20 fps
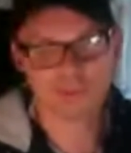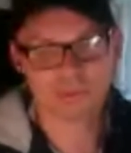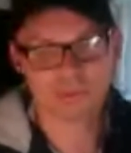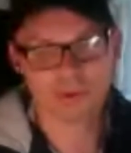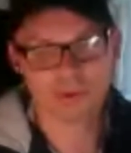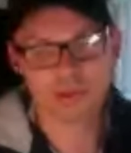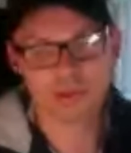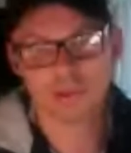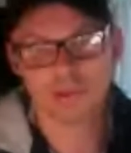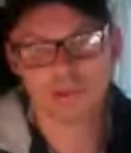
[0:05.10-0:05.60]

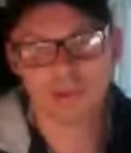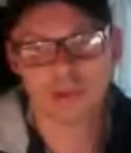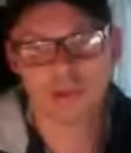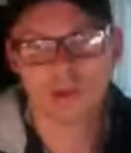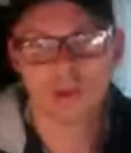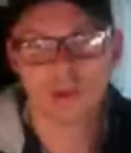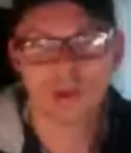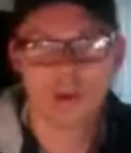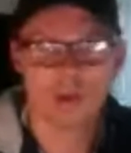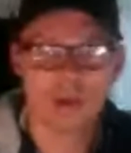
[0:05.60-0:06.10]
Brian.
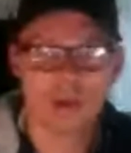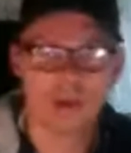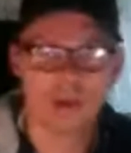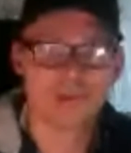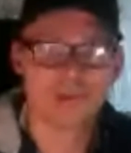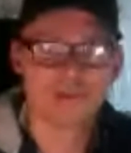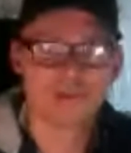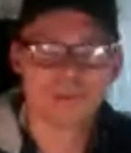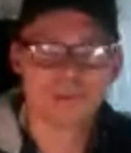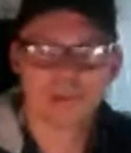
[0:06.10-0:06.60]
And
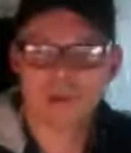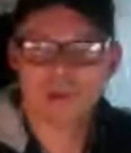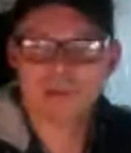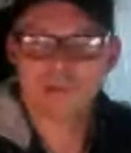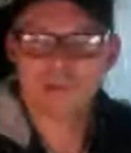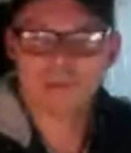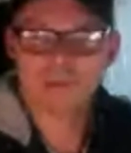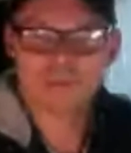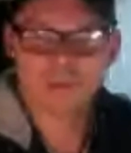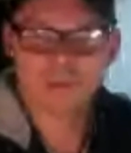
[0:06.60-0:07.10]
today
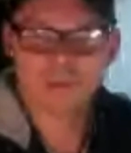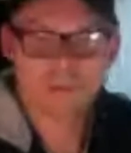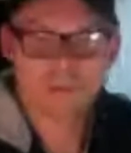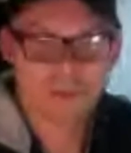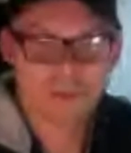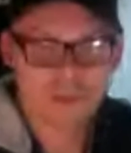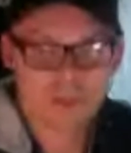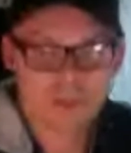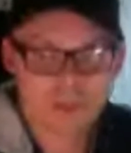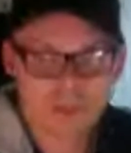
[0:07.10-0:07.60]
we will
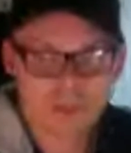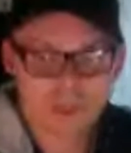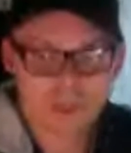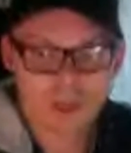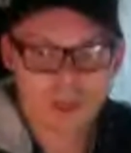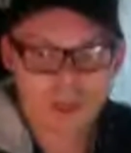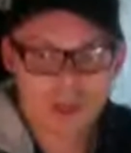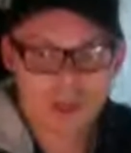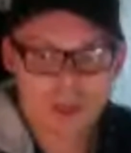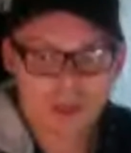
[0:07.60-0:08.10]
be
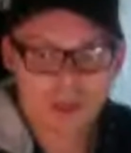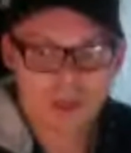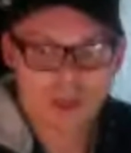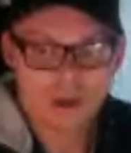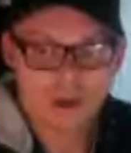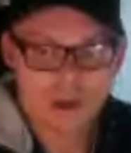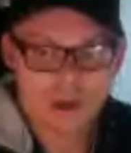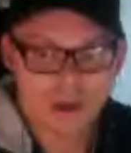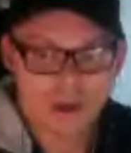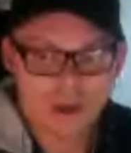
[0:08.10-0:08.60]

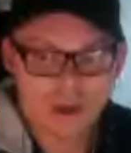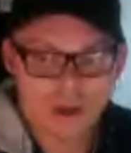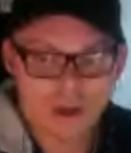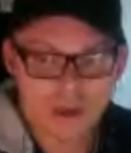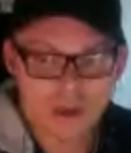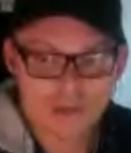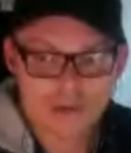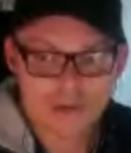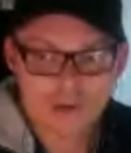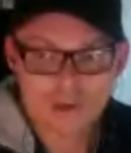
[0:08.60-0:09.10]

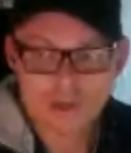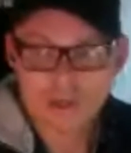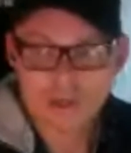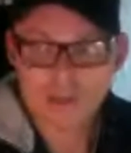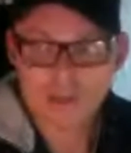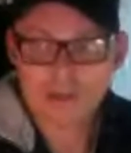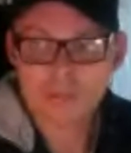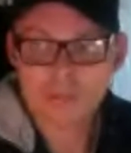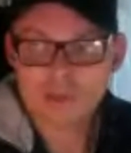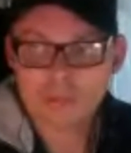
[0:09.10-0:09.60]
talking a
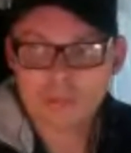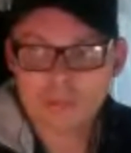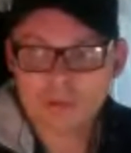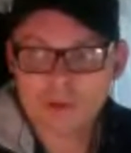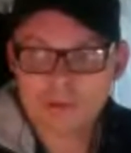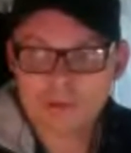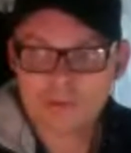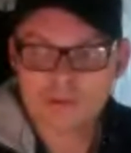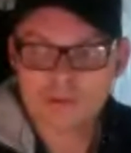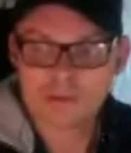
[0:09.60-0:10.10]
little bit
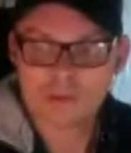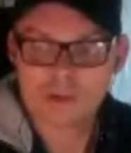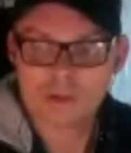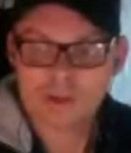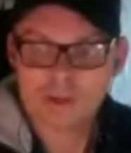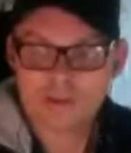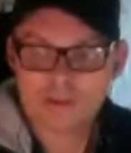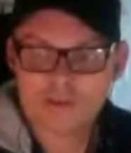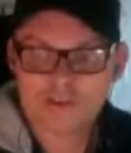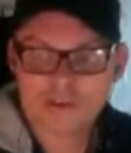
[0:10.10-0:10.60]
about
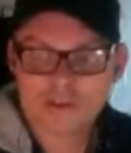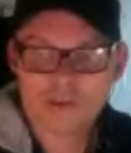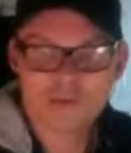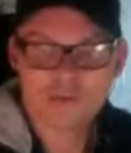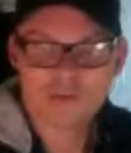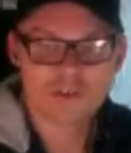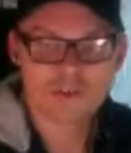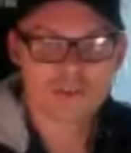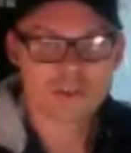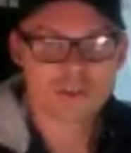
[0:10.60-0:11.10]
the
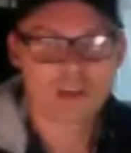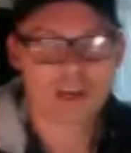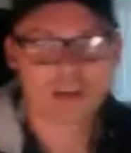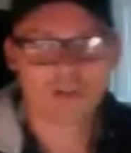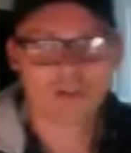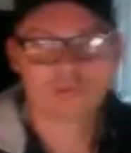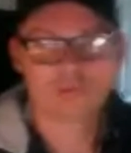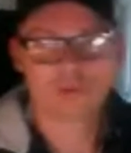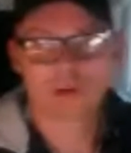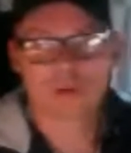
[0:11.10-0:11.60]
softer side
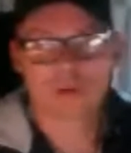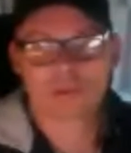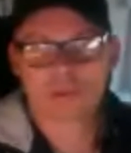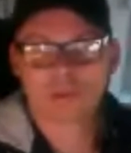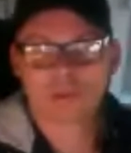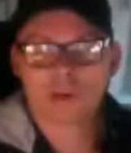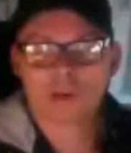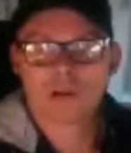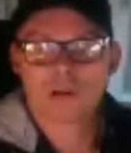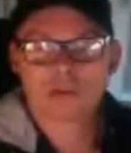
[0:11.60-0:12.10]
of
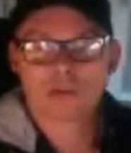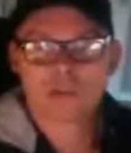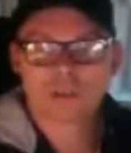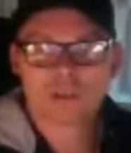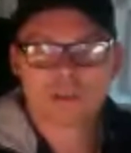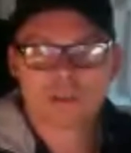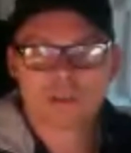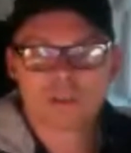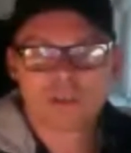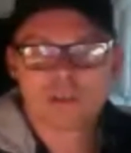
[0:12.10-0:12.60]
our
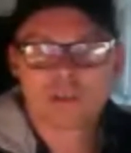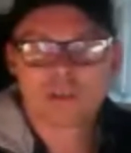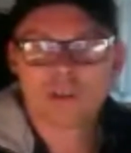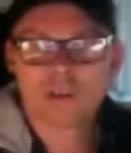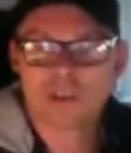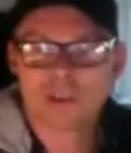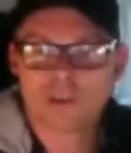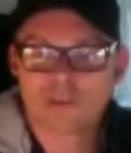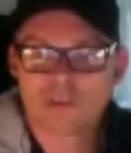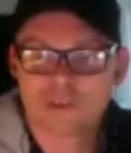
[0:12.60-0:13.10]

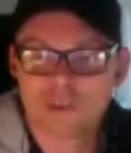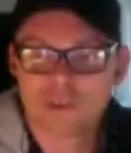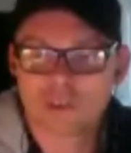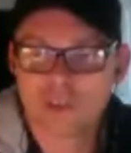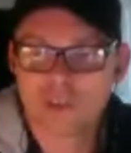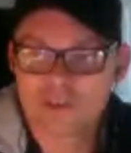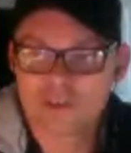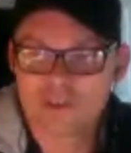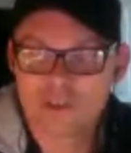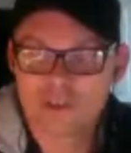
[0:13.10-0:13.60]
endeavor
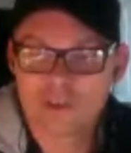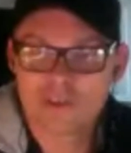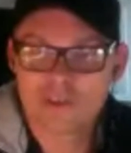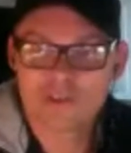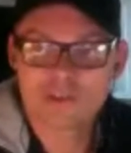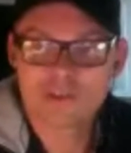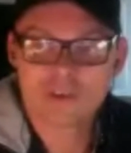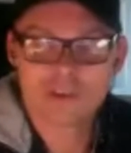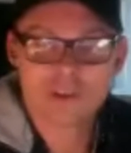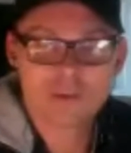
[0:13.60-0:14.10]

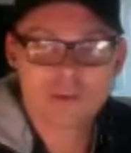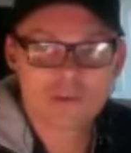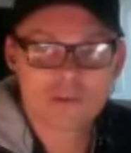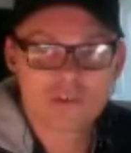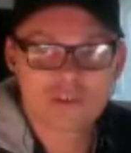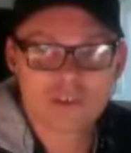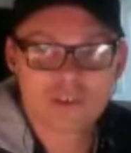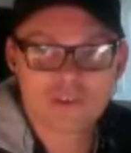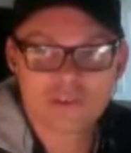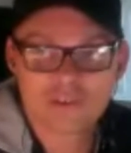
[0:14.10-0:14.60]
as
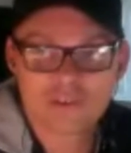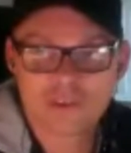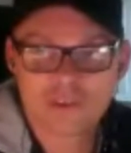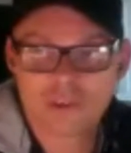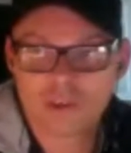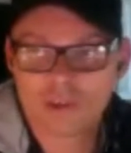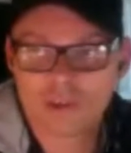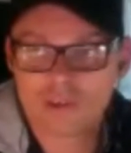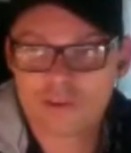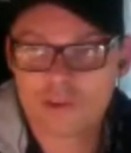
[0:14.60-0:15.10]
endeavors as
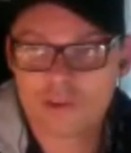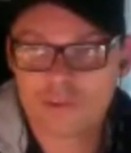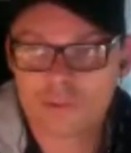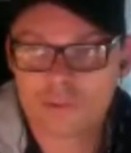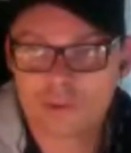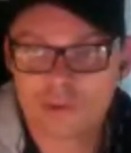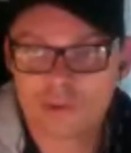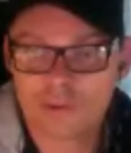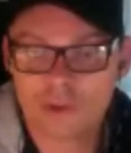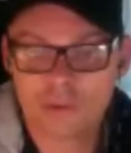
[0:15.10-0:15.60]
software
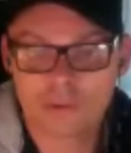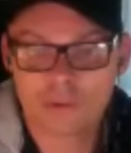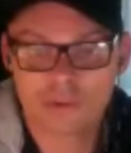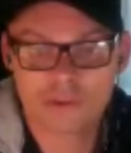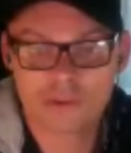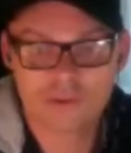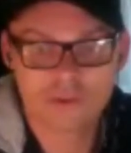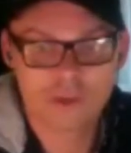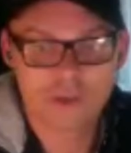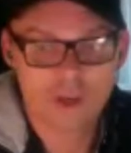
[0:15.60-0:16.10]

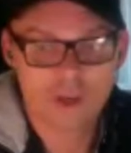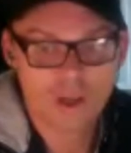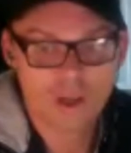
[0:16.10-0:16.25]
developers.